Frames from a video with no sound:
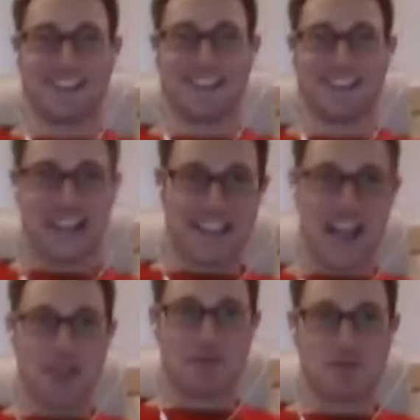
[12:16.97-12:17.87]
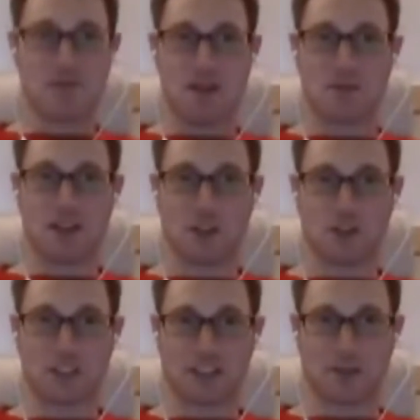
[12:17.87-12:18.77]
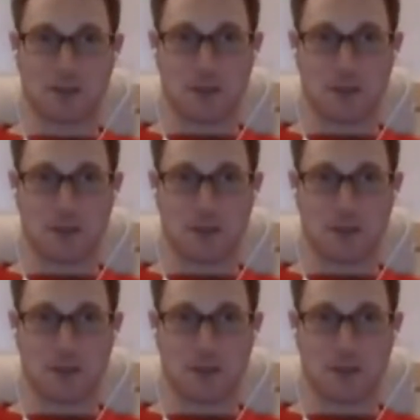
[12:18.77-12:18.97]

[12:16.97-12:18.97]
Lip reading: Yeah, maybe Gonzo would have been better.